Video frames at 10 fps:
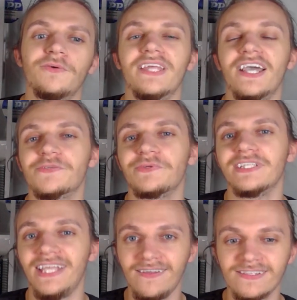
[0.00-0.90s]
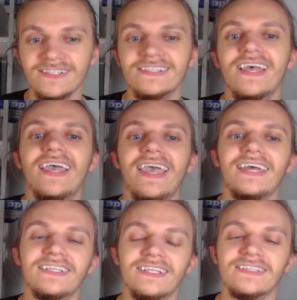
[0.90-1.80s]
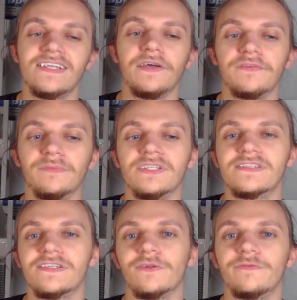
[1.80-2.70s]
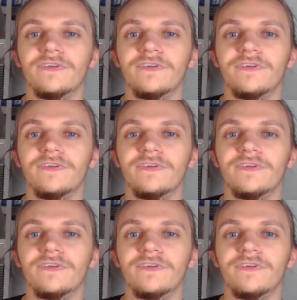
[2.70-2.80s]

with expert analysis and insight from Lee Sterling.